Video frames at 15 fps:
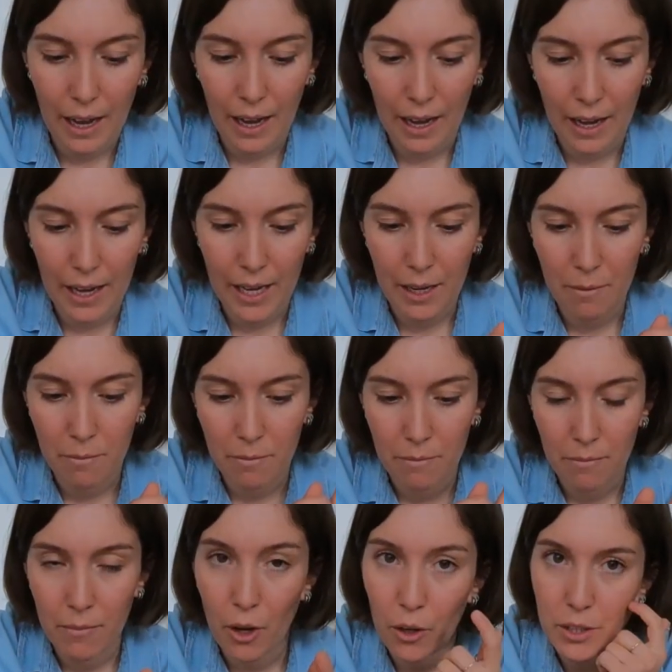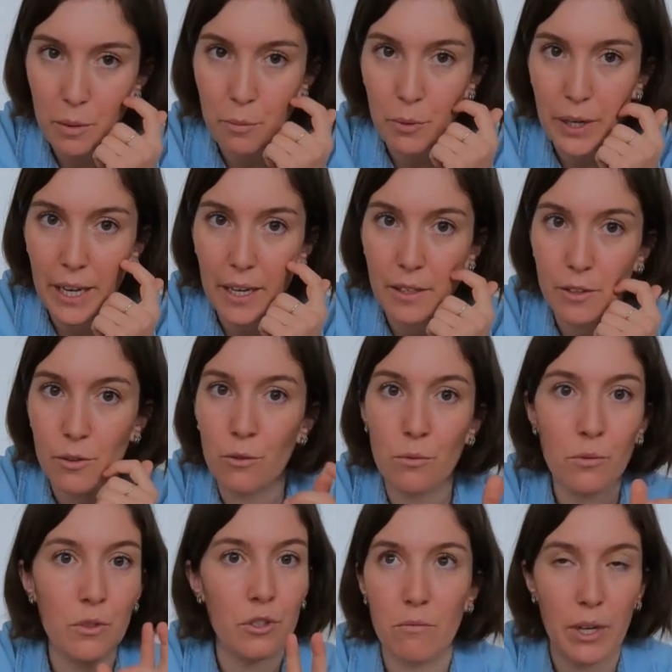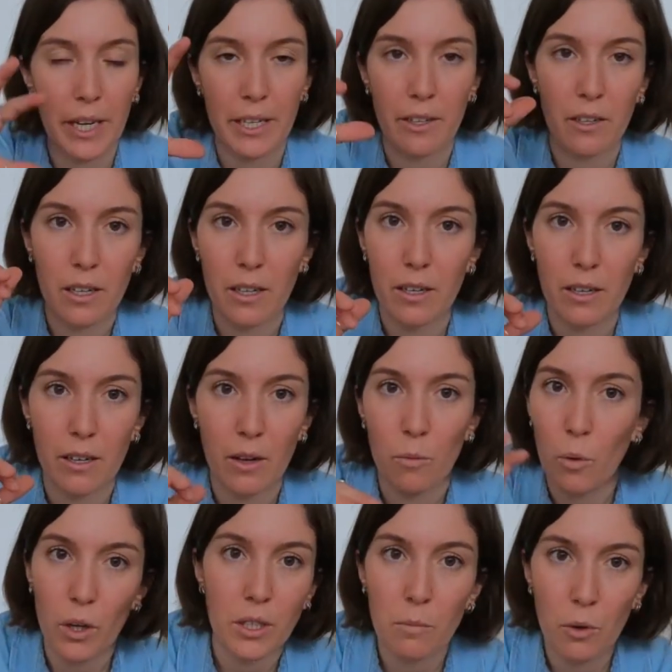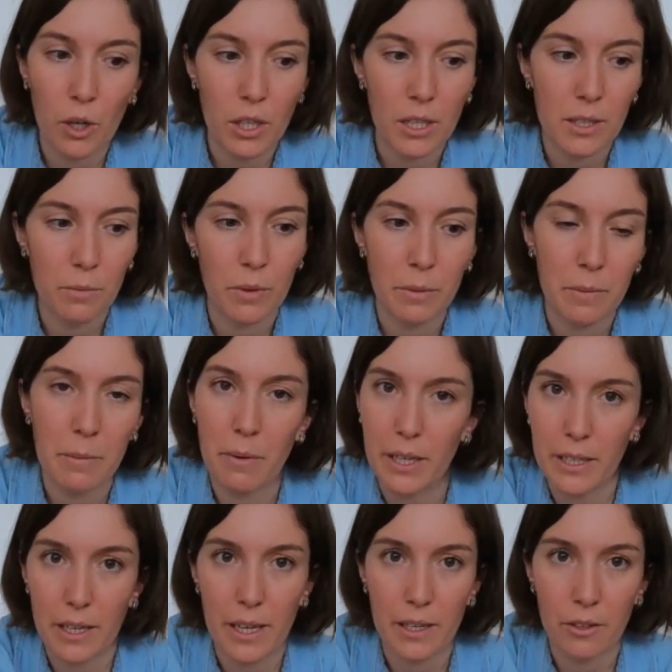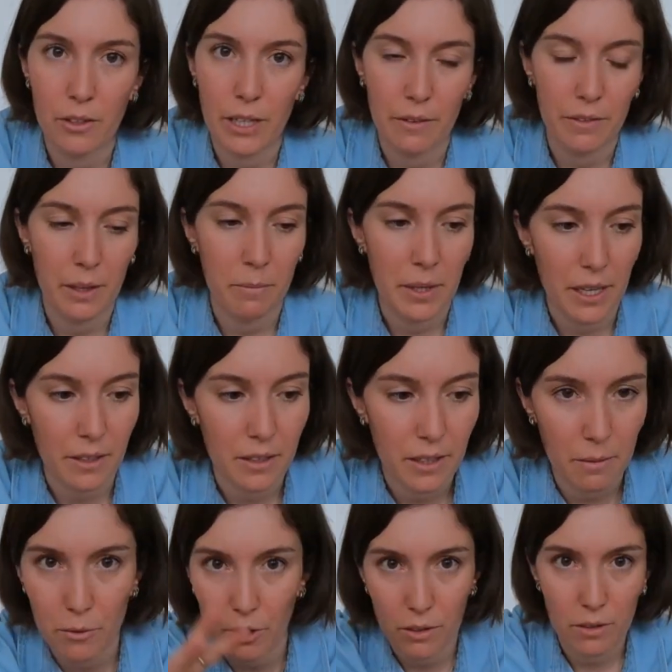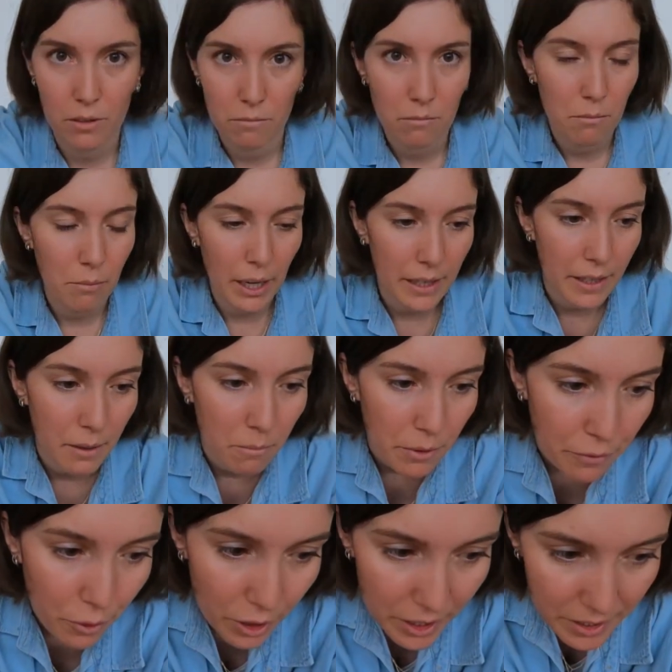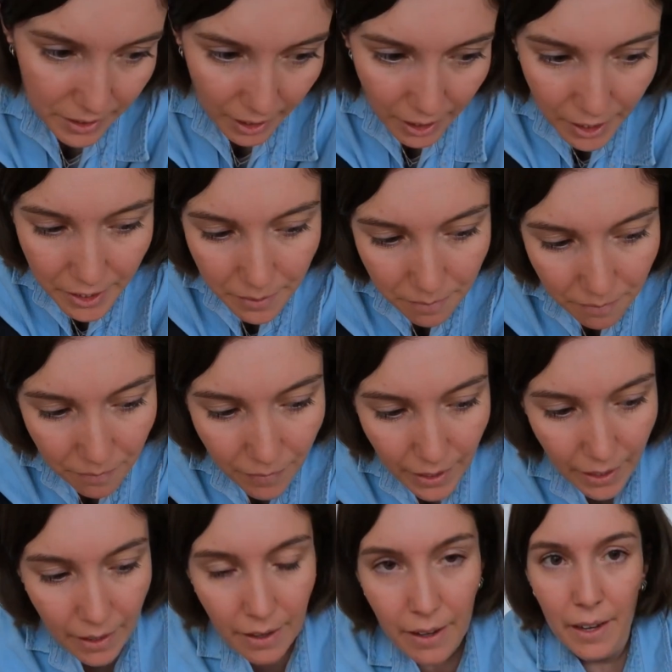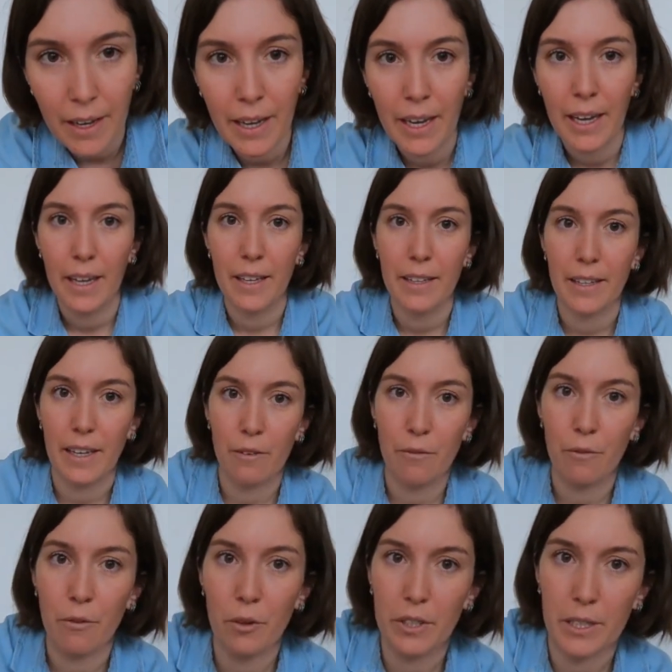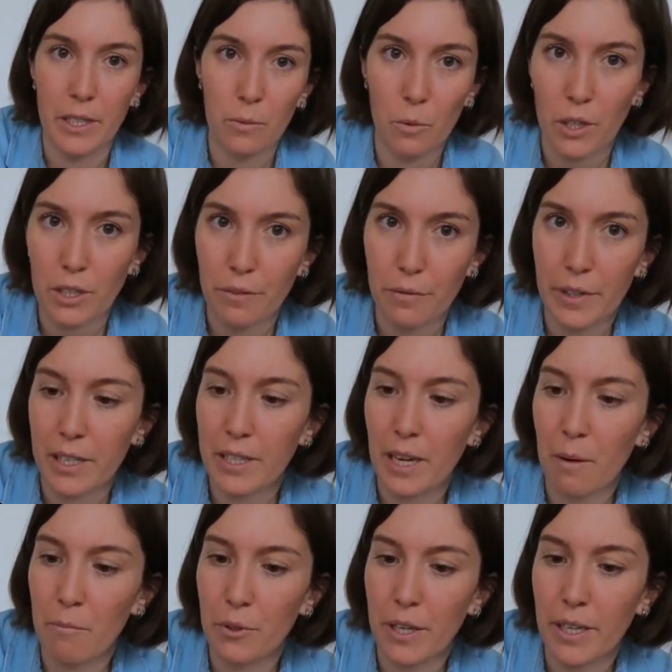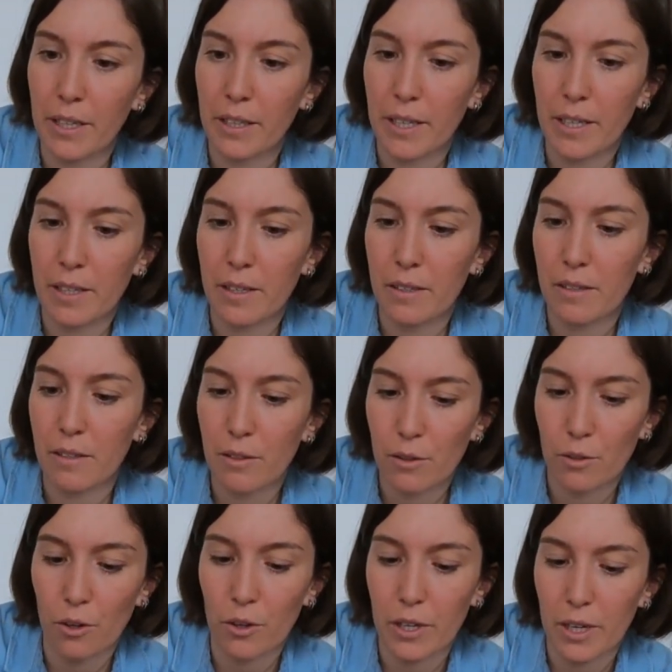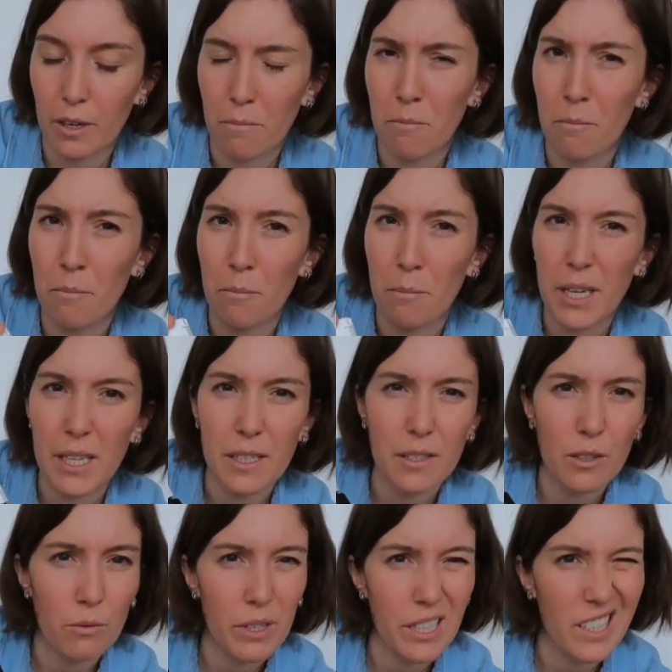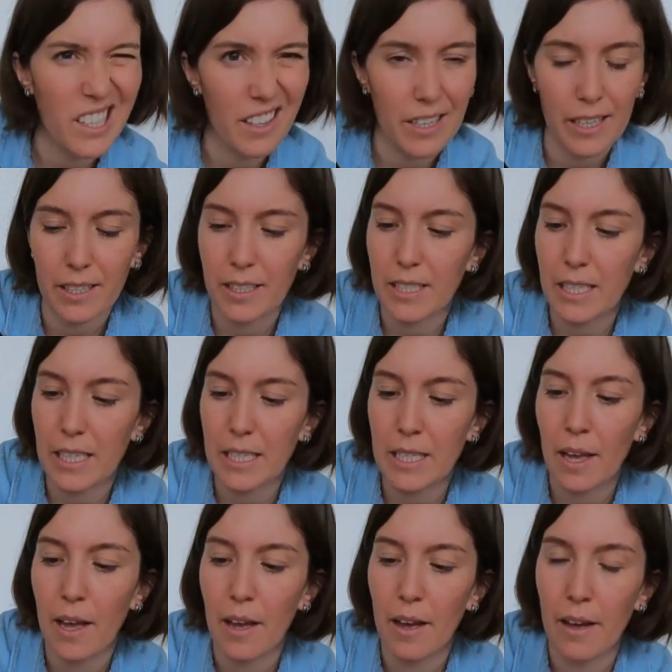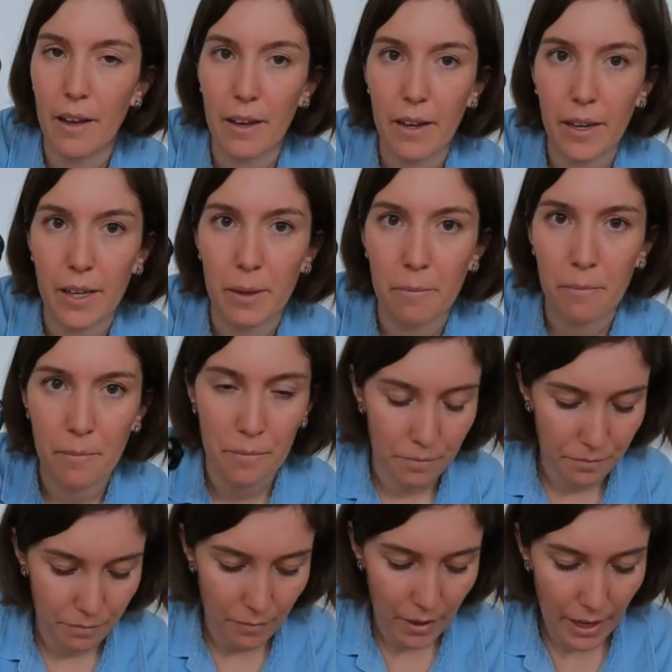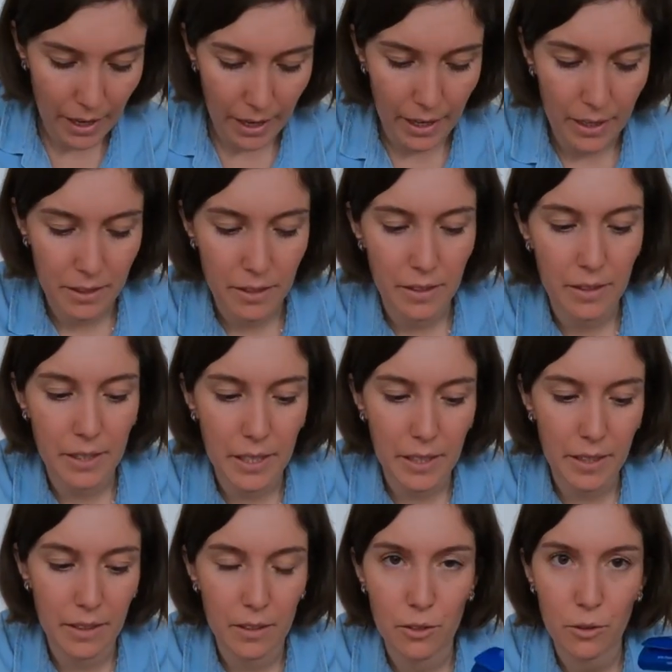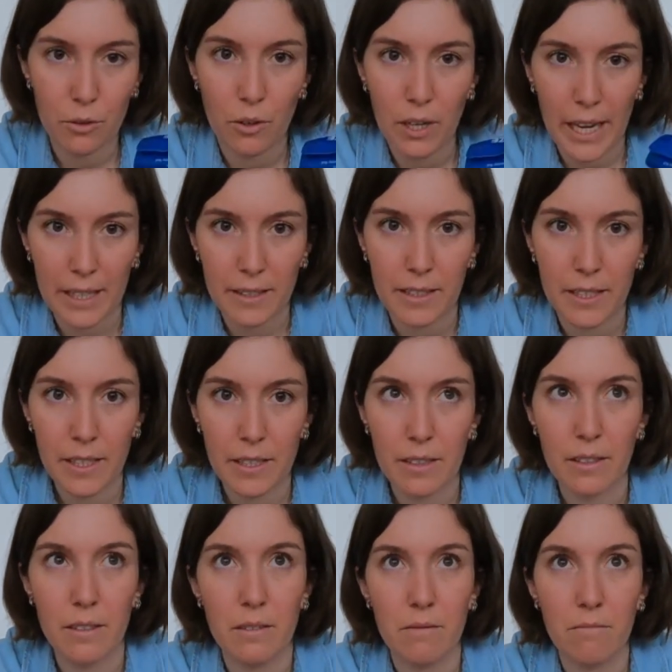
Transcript: I am also bringing 2 regular water bottles with me, but I don't have them yet. I'm gonna buy them before I start. Then for the water filter, I'm bringing the Soya Mini Squeeze, I think this is, and to collect the